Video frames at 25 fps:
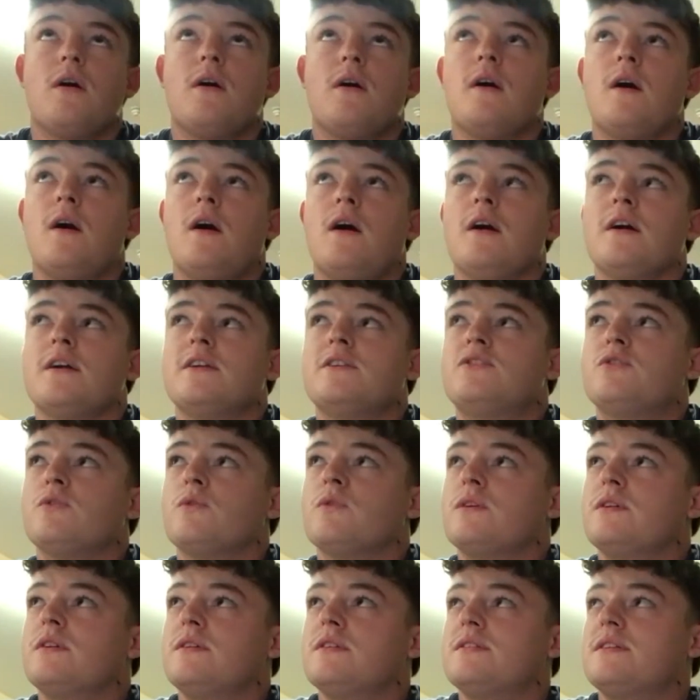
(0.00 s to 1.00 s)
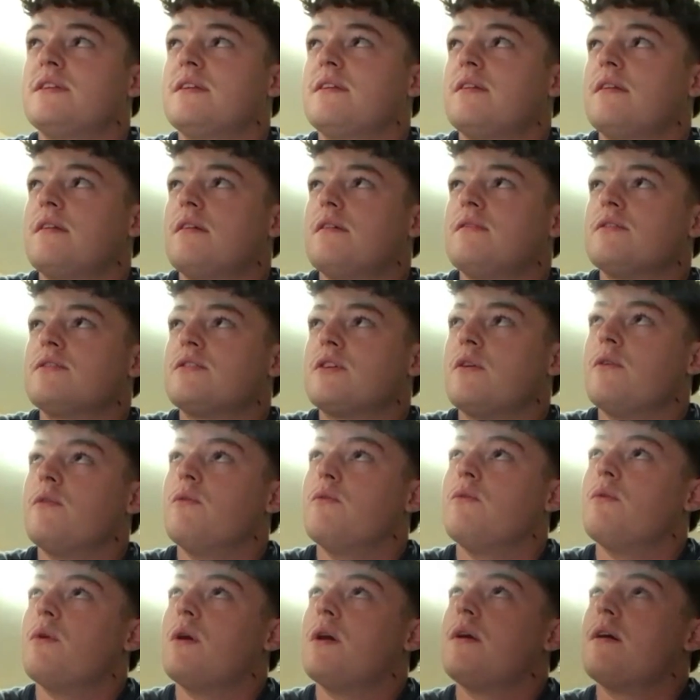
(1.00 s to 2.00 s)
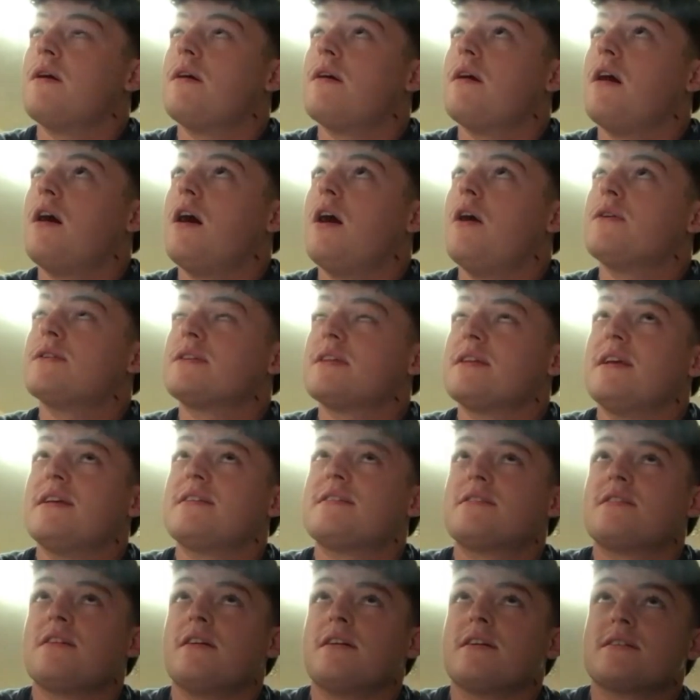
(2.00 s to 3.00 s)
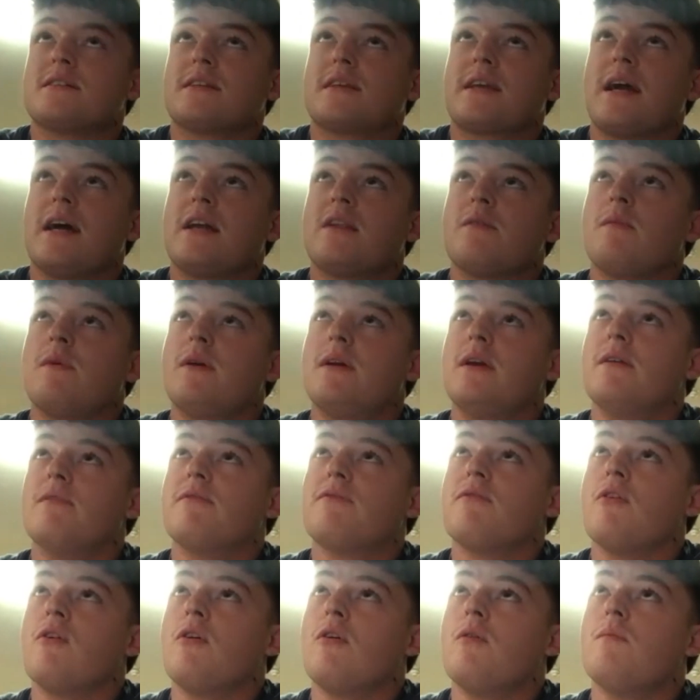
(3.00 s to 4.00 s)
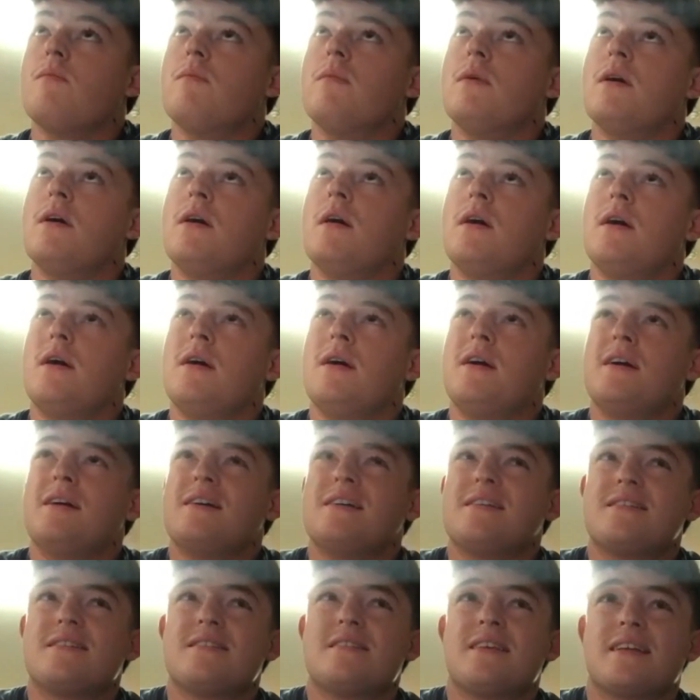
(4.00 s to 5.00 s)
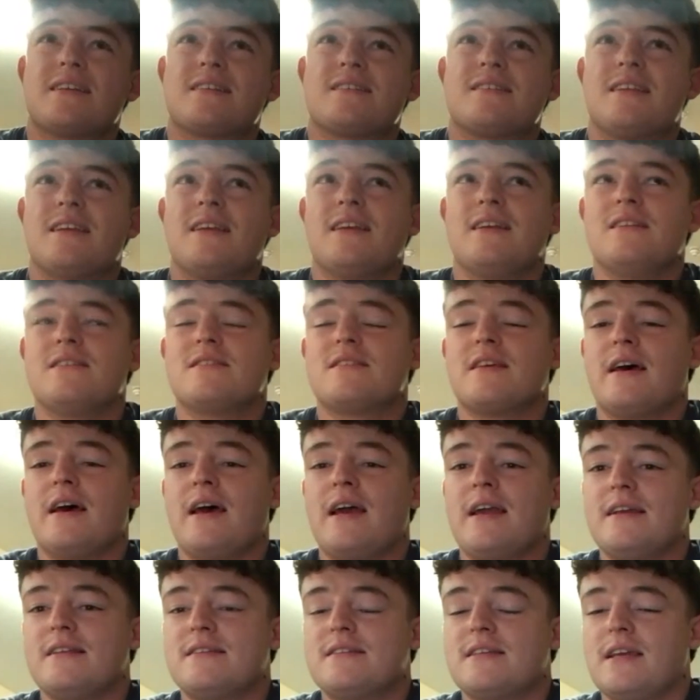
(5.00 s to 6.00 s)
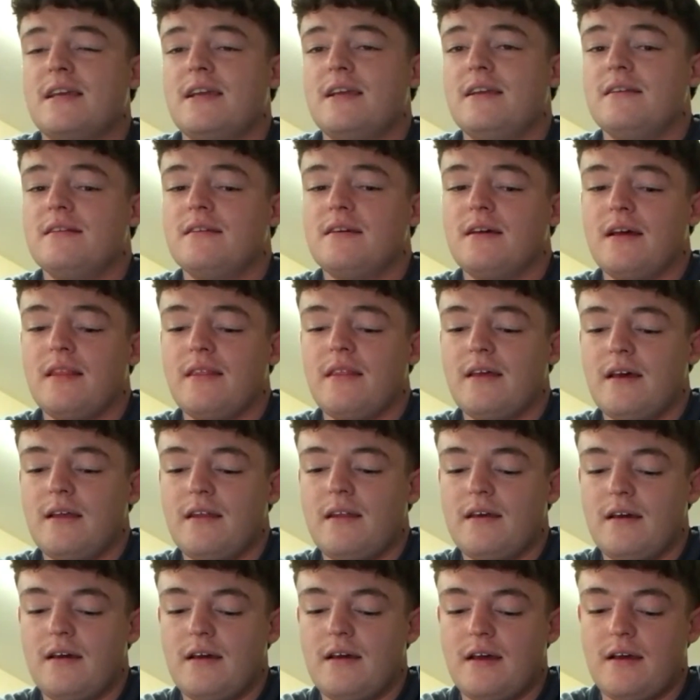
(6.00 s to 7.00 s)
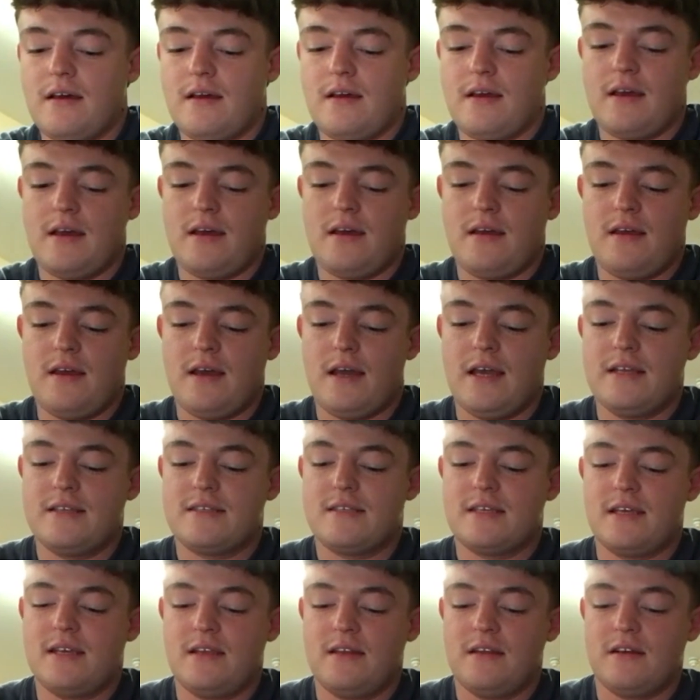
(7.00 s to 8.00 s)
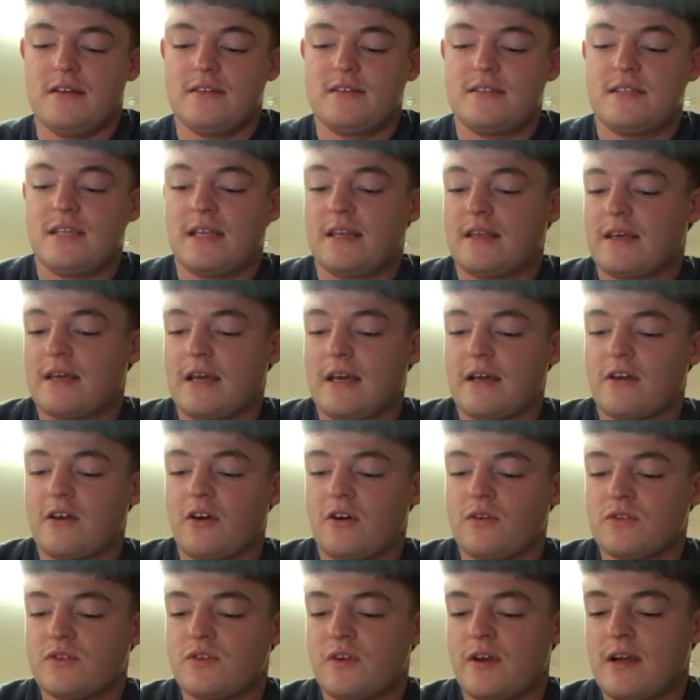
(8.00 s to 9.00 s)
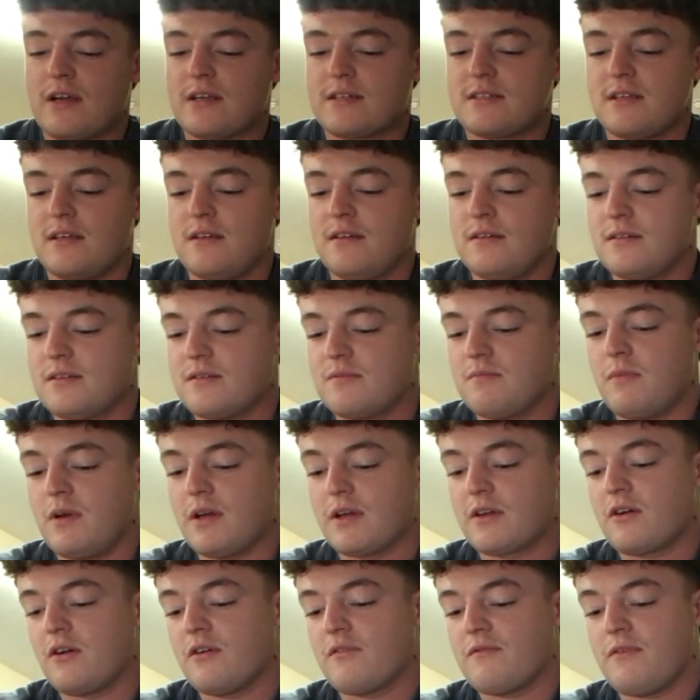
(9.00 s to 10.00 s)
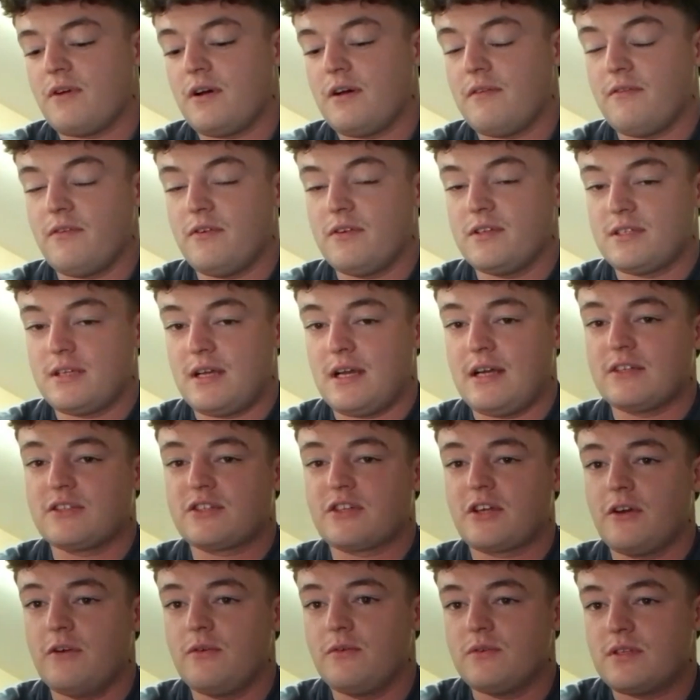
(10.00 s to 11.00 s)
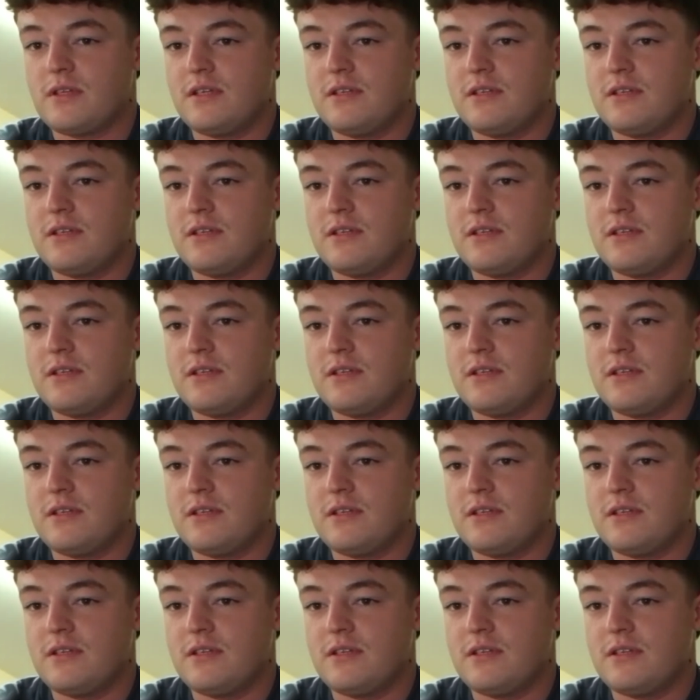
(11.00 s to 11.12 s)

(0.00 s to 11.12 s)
I joined. So I was at Leicester Tigers Academy from 16 to 18, and then 18 I didn't get a contract, and my godfather is Ash Coates.